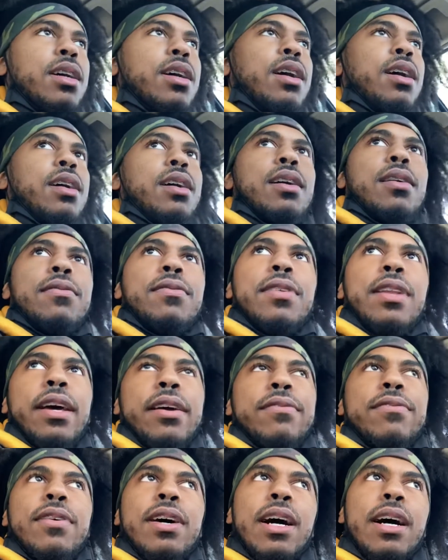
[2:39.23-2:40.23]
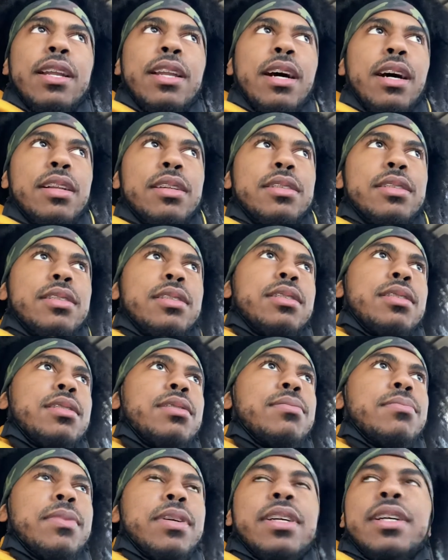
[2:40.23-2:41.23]
uh, for like $5
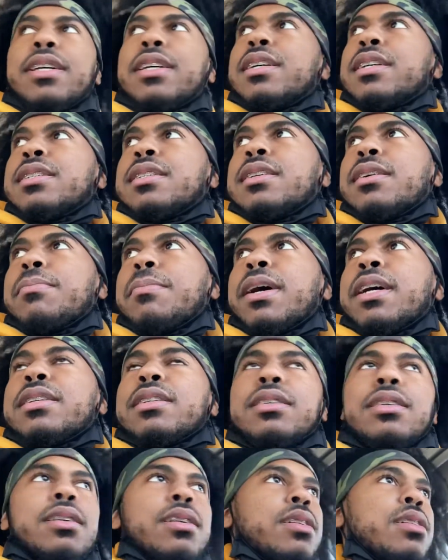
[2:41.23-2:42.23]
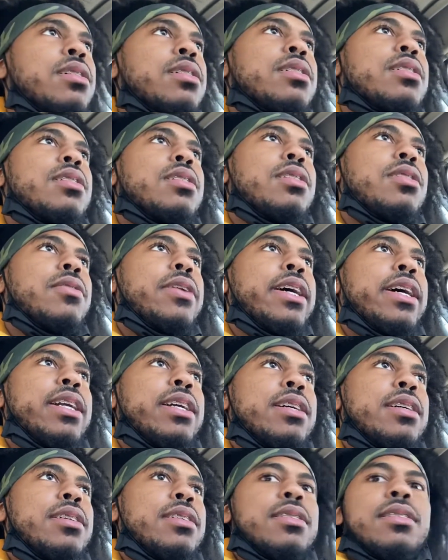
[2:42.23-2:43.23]
because I'm about to go ahead
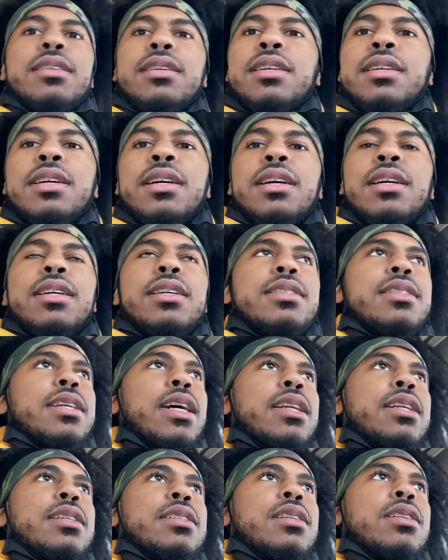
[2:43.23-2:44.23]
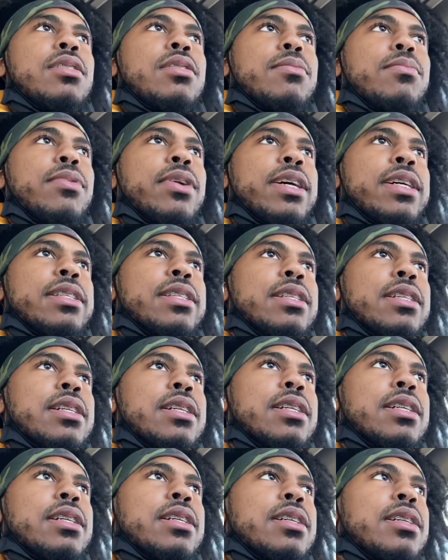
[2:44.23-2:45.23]
and take this little break
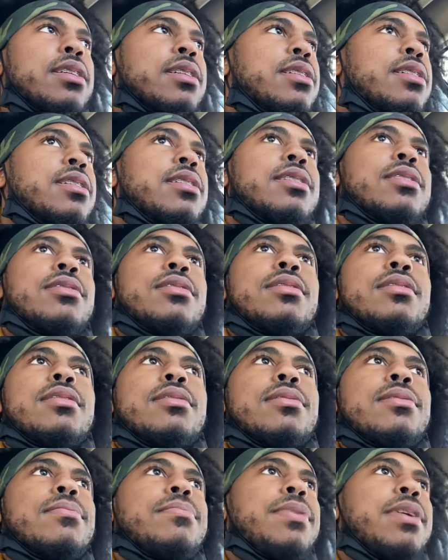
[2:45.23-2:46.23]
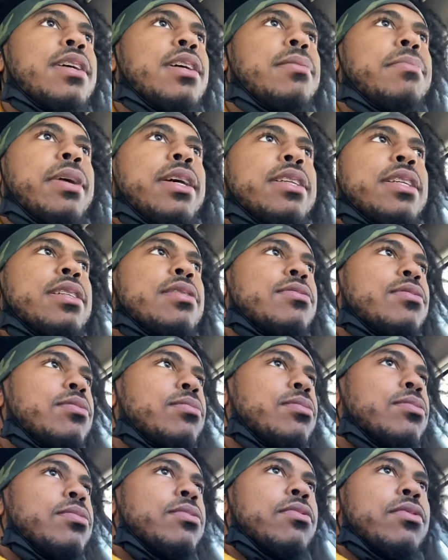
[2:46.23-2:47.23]
to pick up my niece
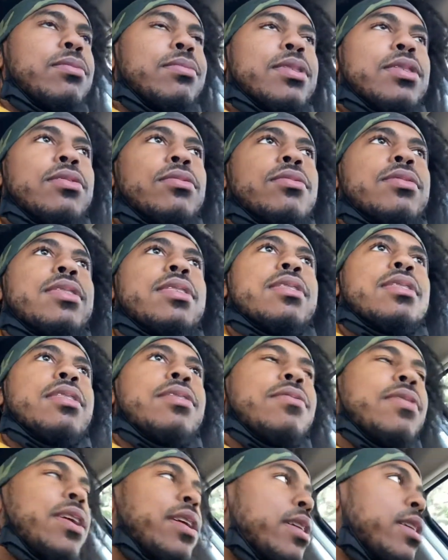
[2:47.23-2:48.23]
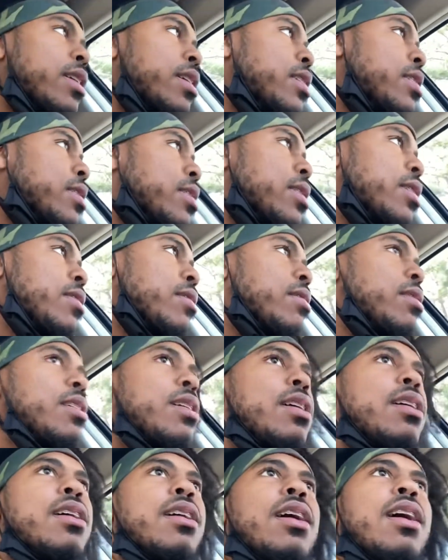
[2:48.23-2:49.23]
from from school and stuff like that so
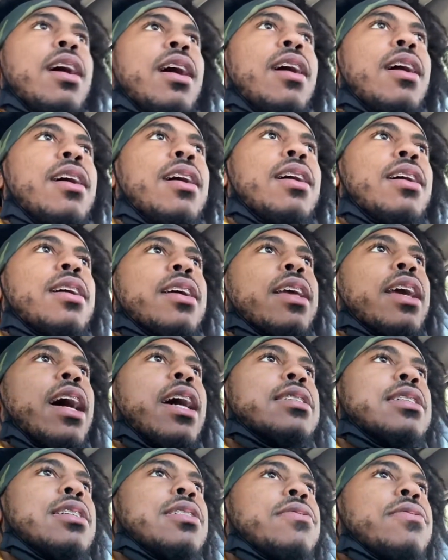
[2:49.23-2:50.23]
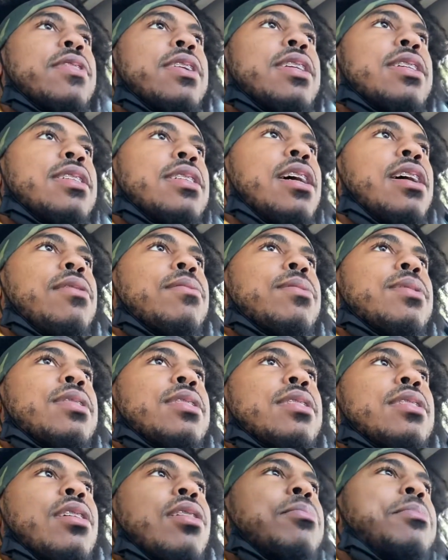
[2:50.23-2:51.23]
uh yeah i just finished that one
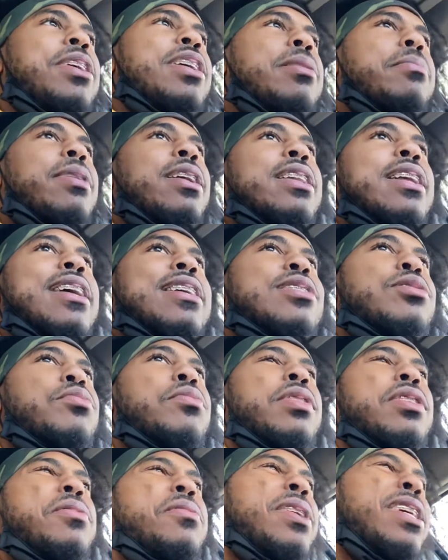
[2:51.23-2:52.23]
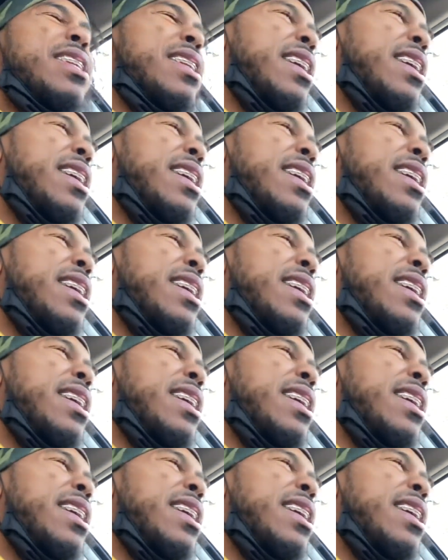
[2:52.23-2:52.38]
so i'm at about like 21